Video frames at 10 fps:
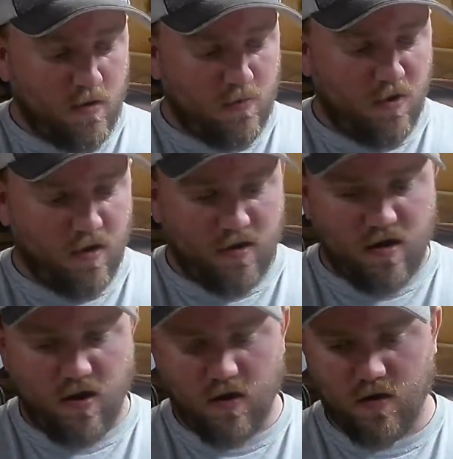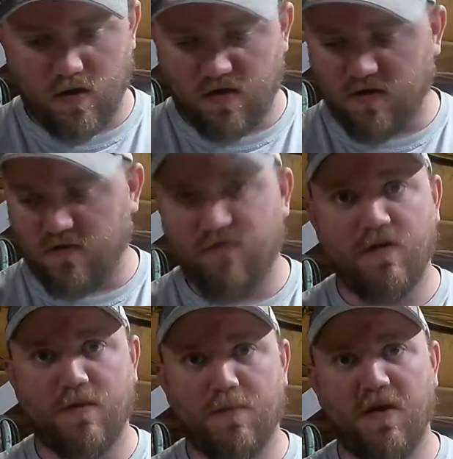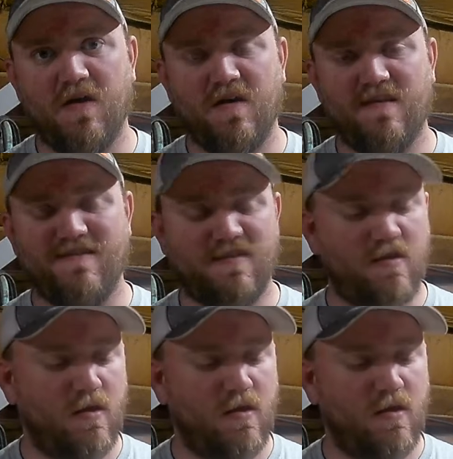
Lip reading: probably a 2-foot piece